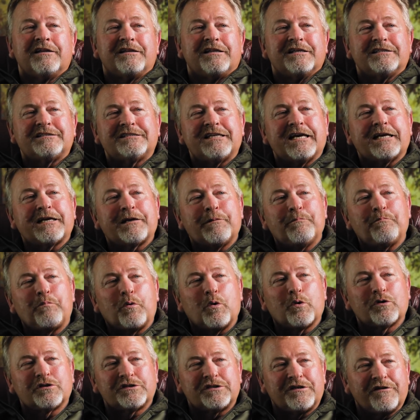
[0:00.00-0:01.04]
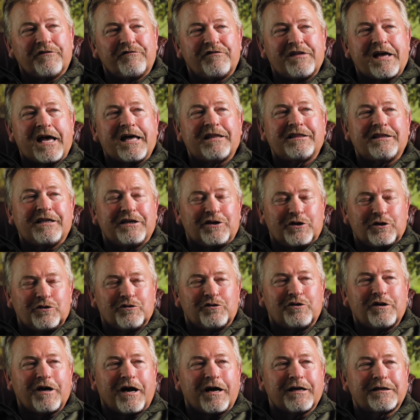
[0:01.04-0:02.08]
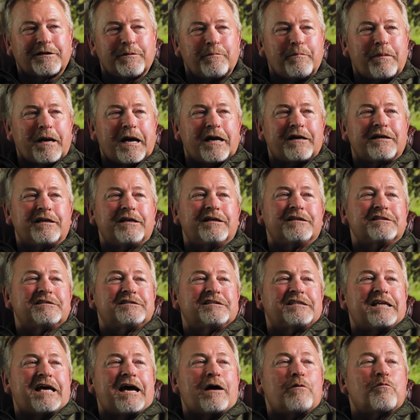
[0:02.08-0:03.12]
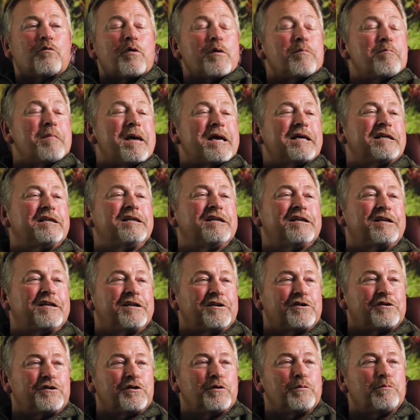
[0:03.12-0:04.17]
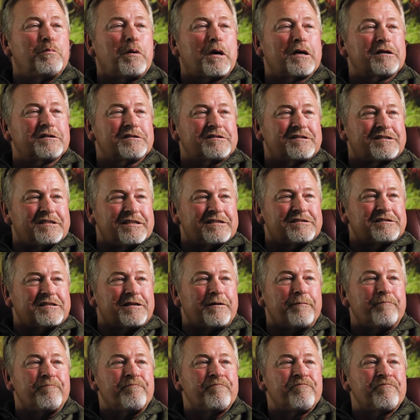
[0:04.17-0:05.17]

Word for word: The second portion of that that you talked about is that we made it a two part system.